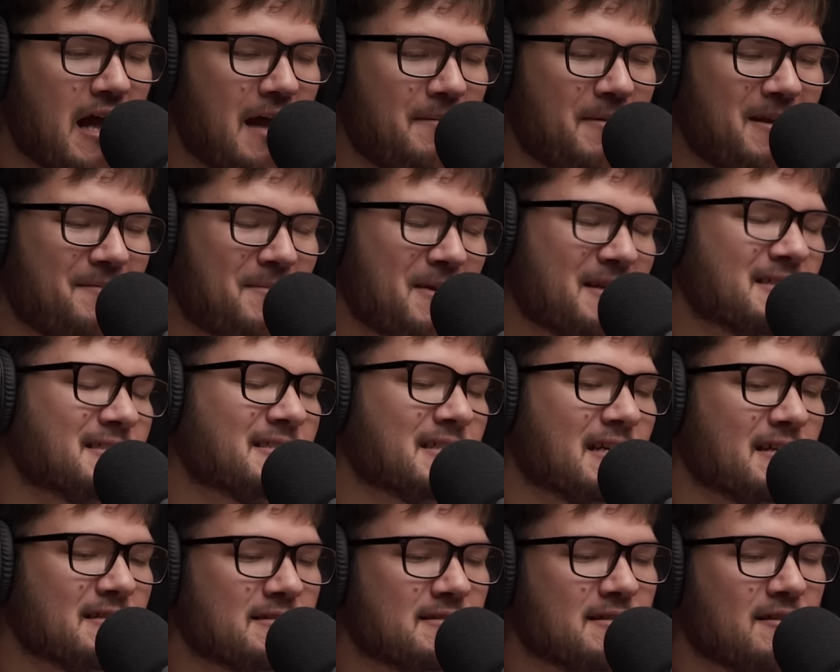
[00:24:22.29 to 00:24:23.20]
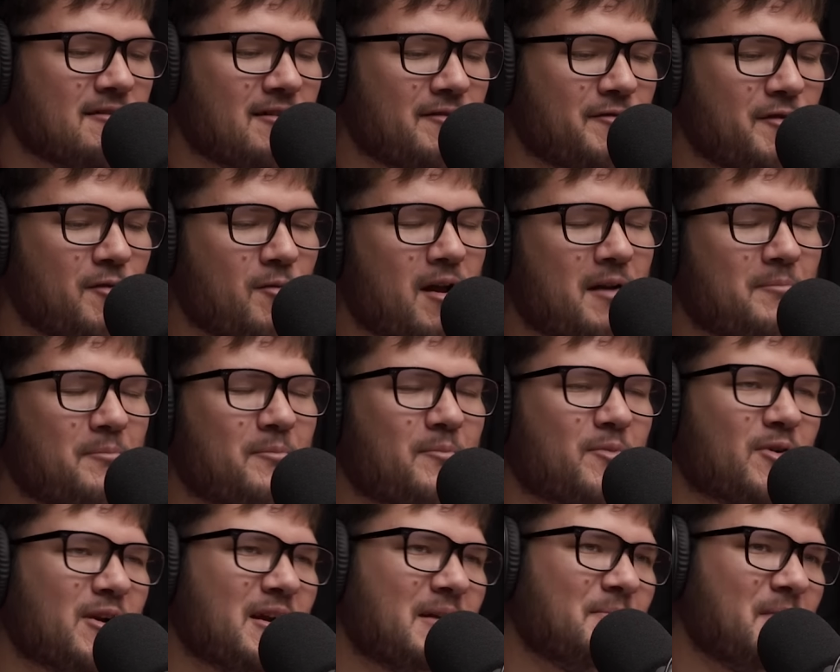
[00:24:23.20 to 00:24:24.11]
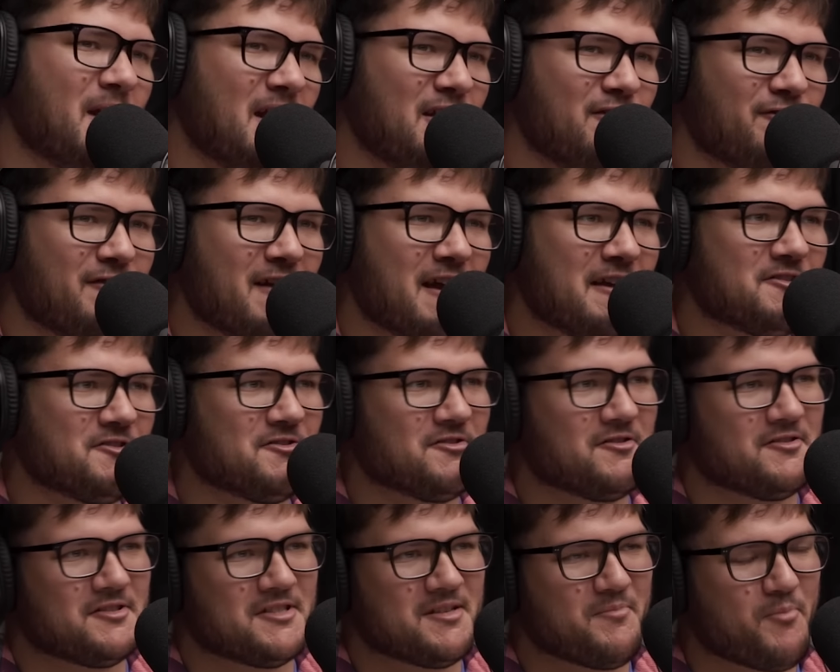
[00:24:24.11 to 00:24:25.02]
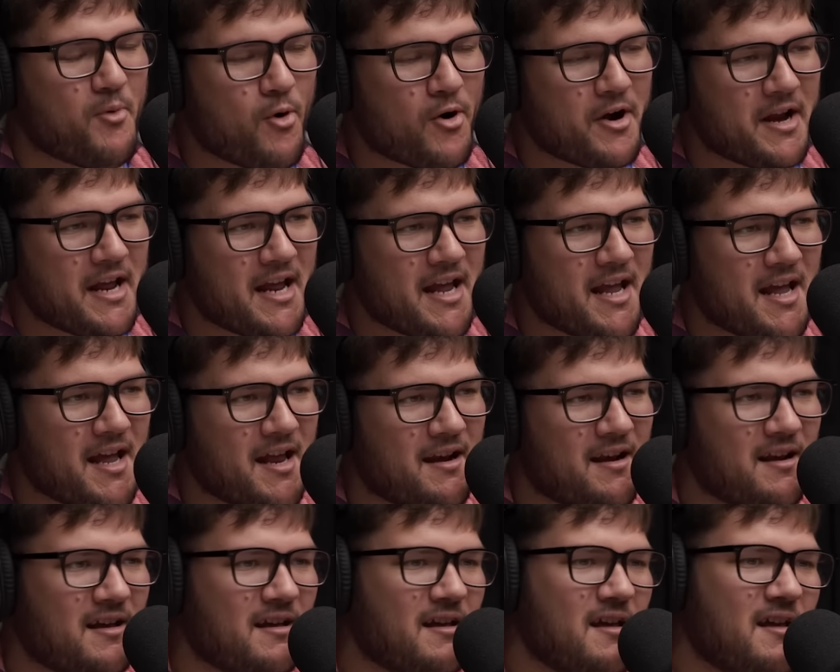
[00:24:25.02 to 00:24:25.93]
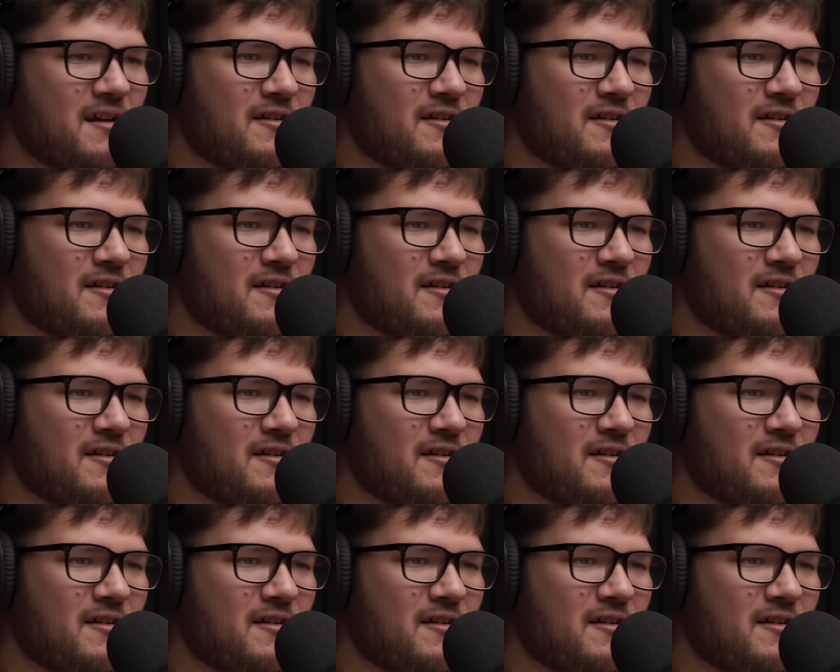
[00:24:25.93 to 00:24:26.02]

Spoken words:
I mean, it makes sense, though. If you want to bring manufacturer support in